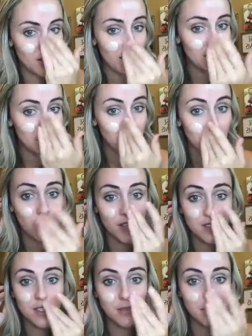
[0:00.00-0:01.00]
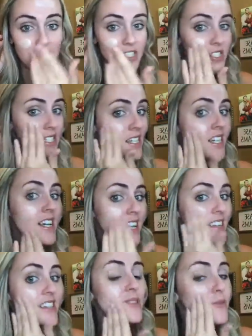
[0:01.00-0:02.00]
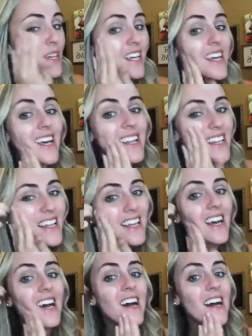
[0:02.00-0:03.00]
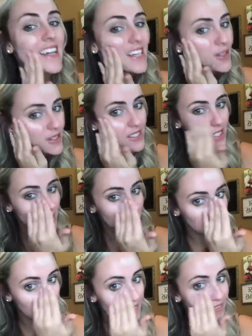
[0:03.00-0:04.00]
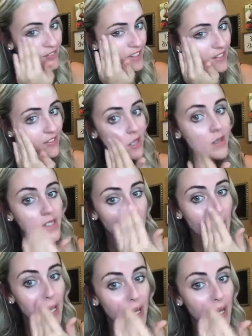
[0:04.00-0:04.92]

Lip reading: So I know I'm going to the beach this weekend, and I know it's going to be my favorite